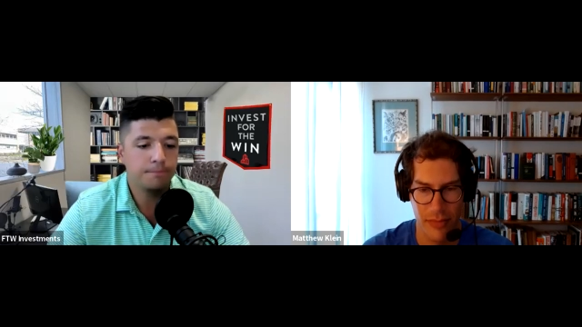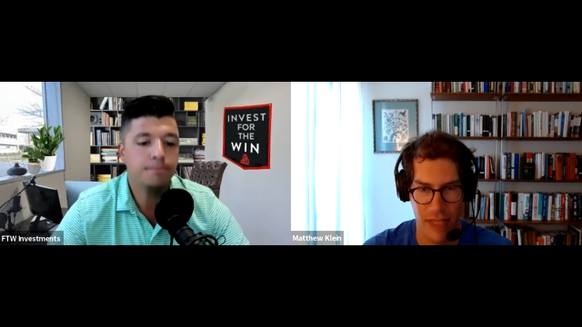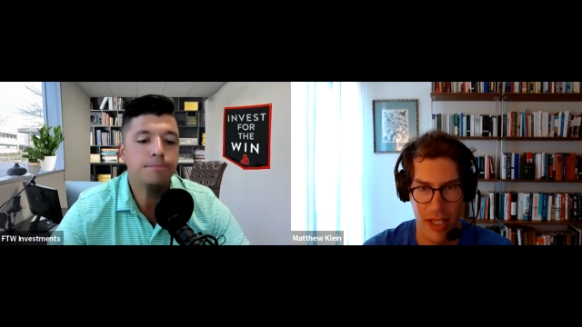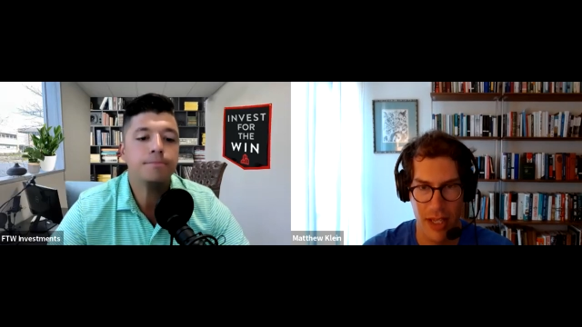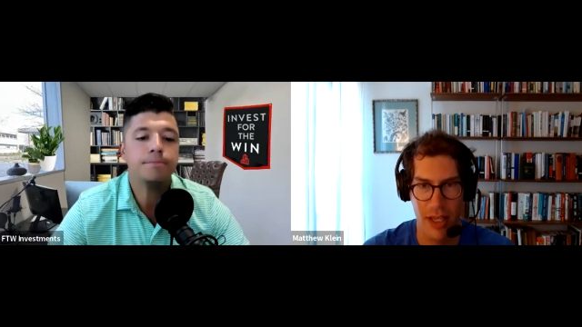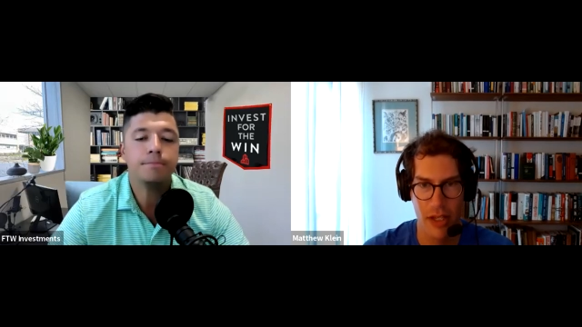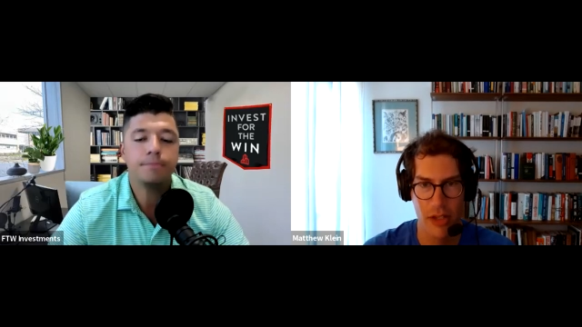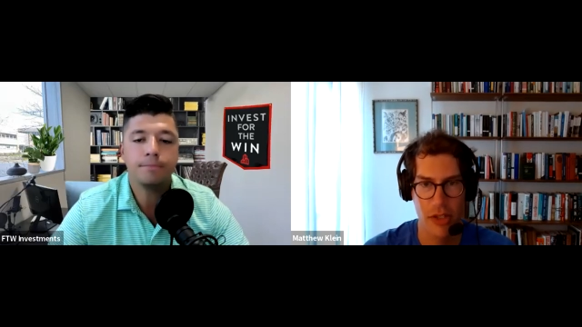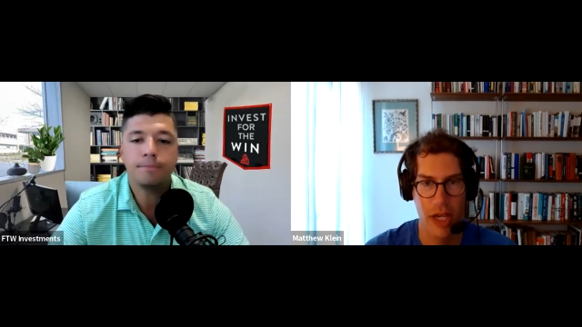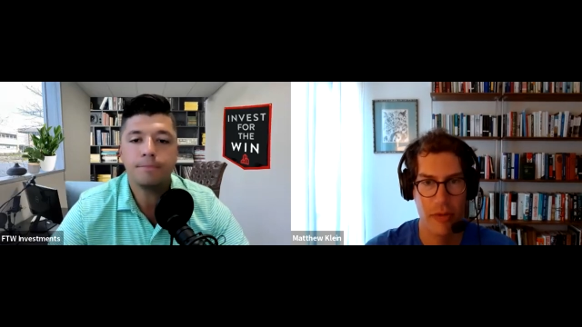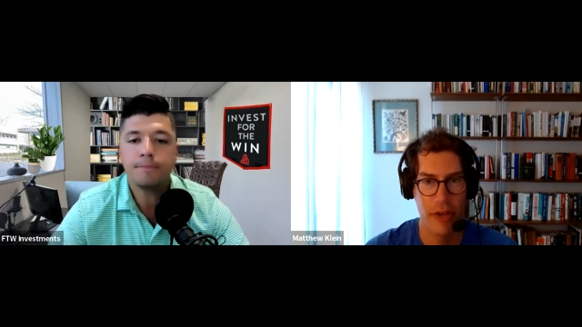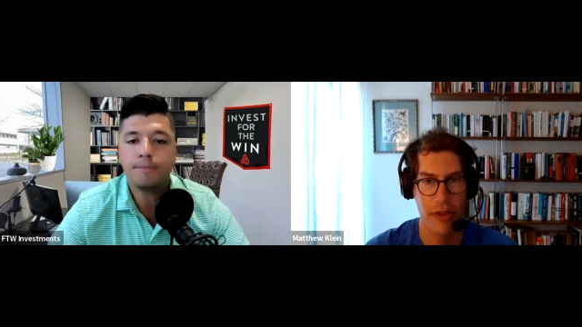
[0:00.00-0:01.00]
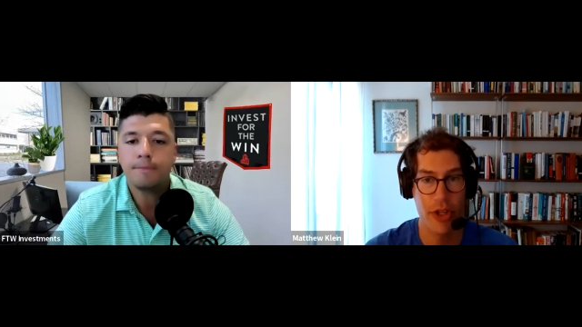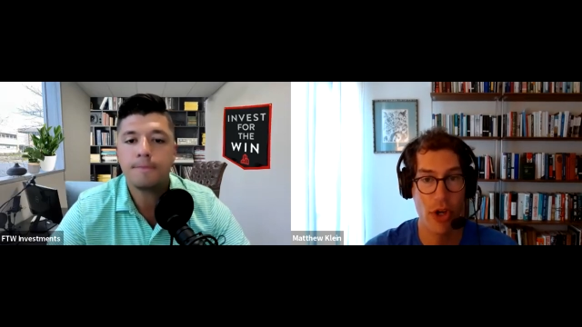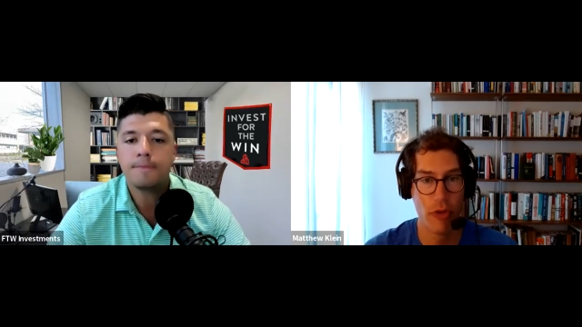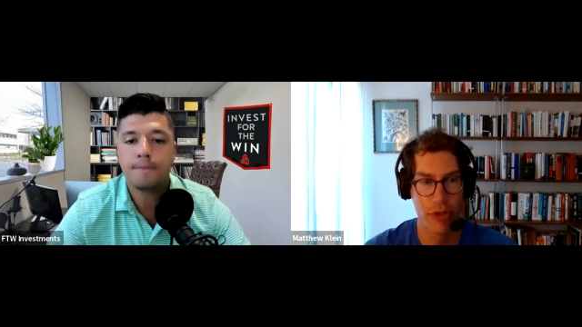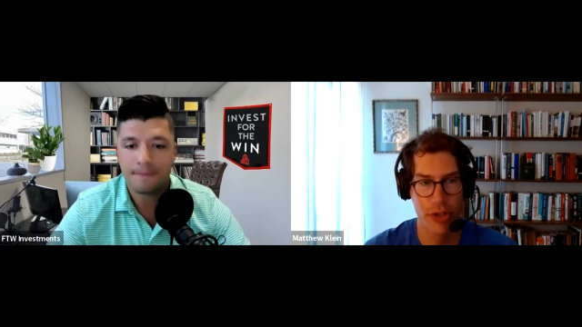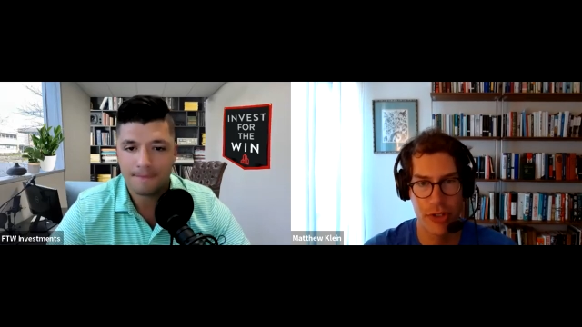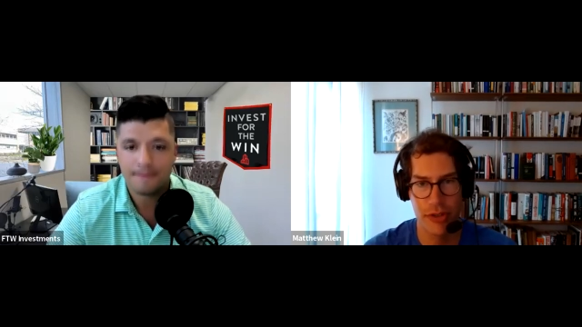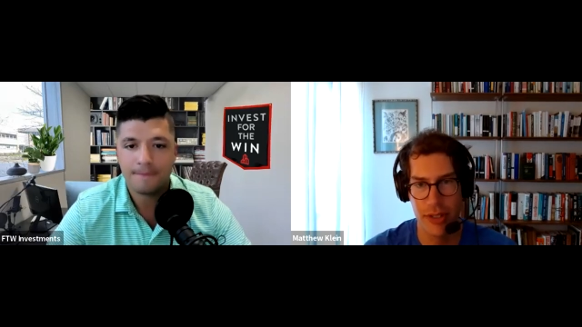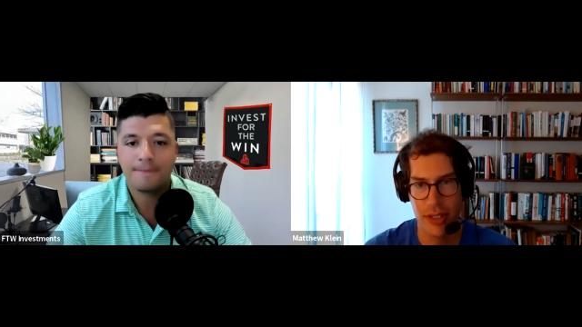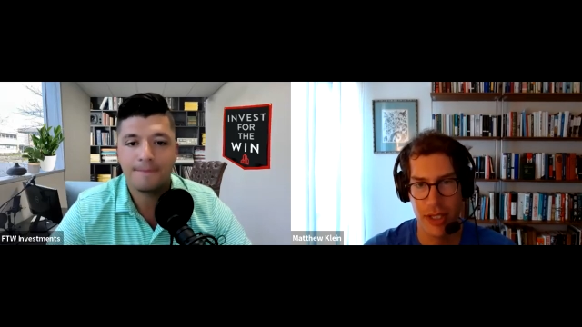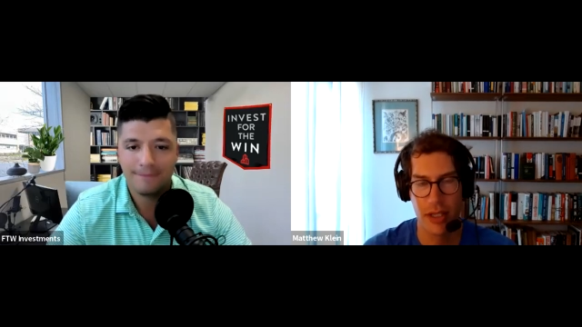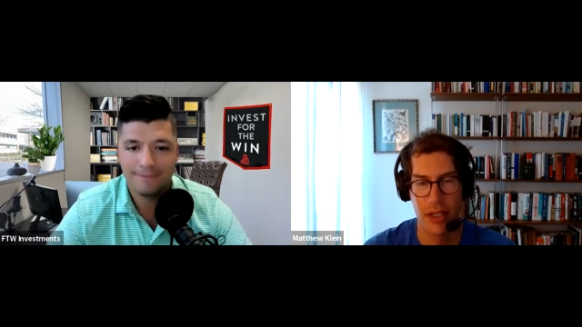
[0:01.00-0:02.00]
Speaker 1: So I write The Overshoot.
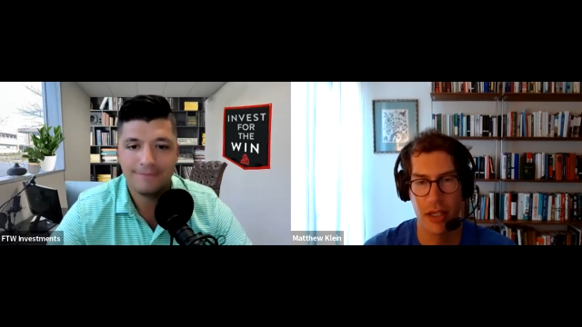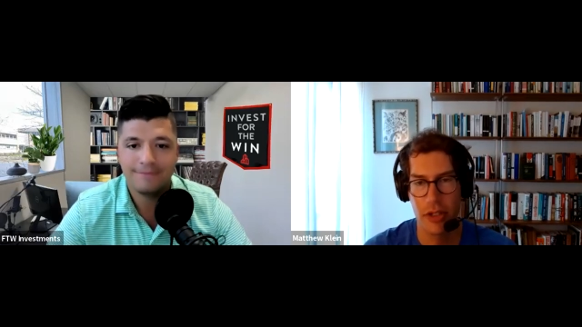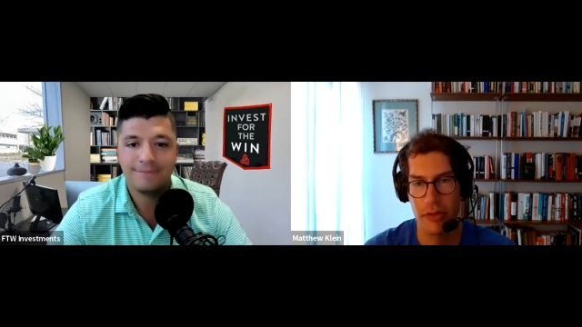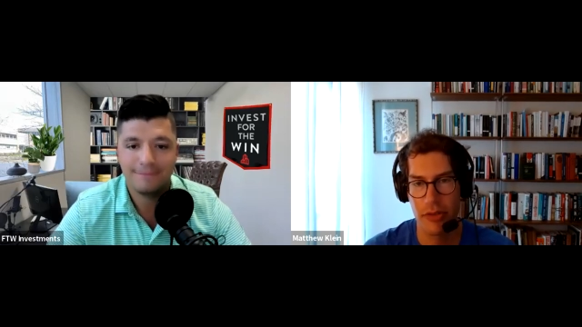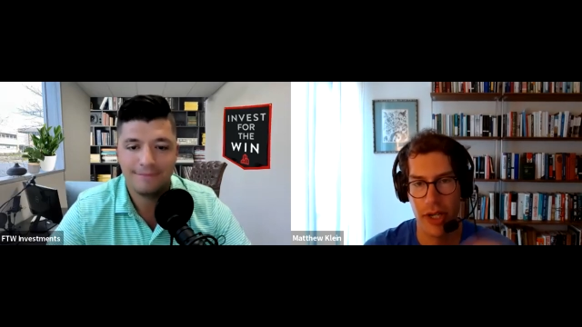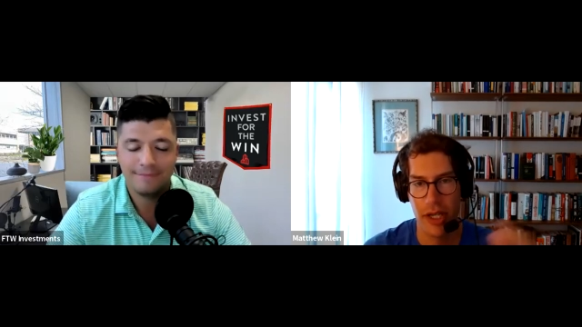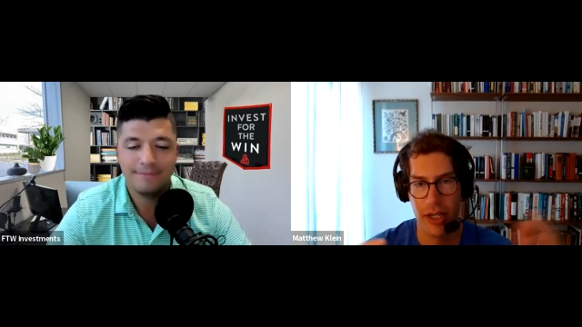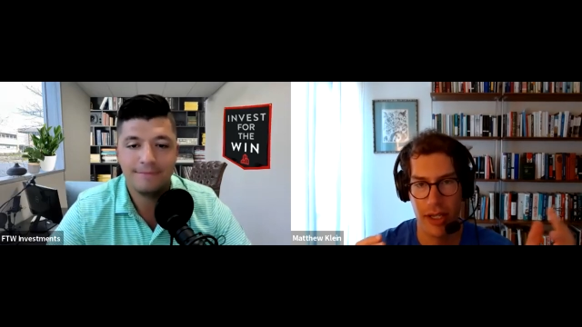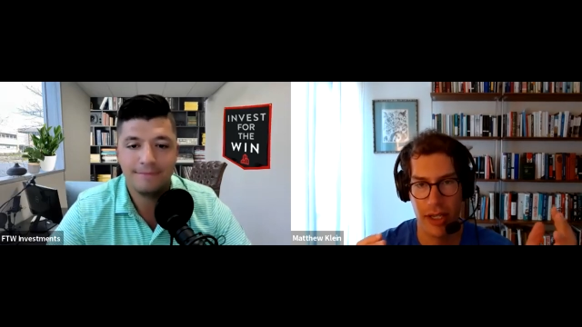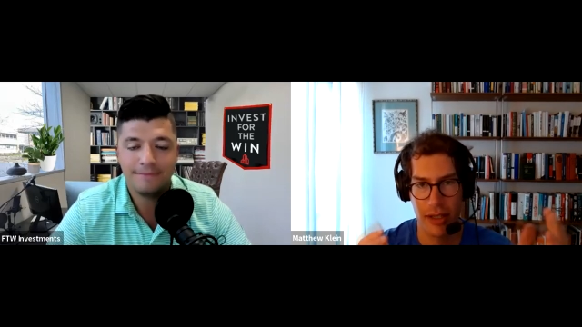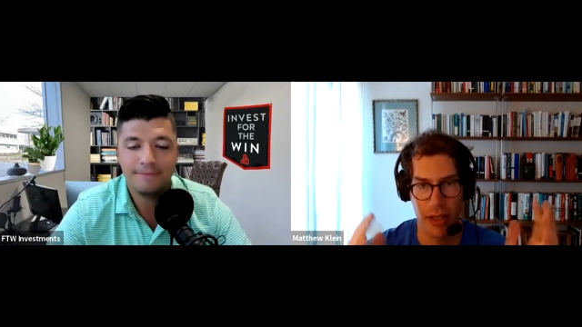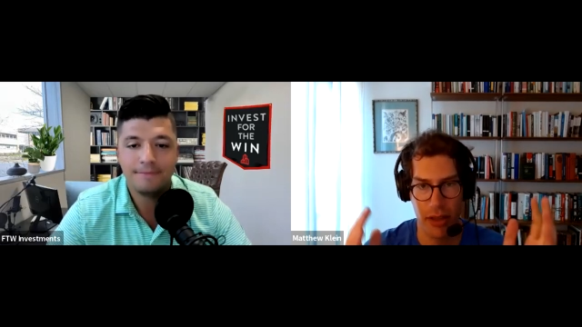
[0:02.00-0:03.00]
Uh, you can find it at